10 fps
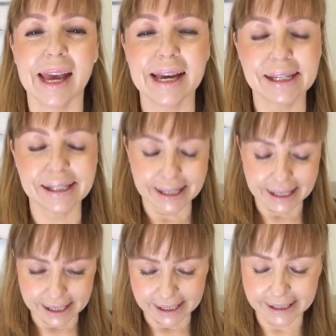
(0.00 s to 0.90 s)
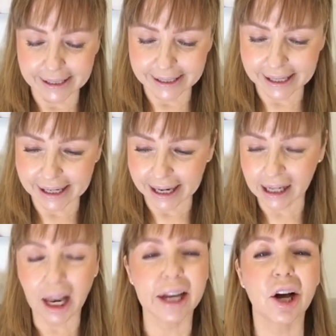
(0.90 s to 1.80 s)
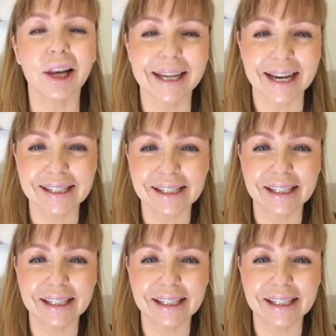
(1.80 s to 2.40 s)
It is a glycolic acid.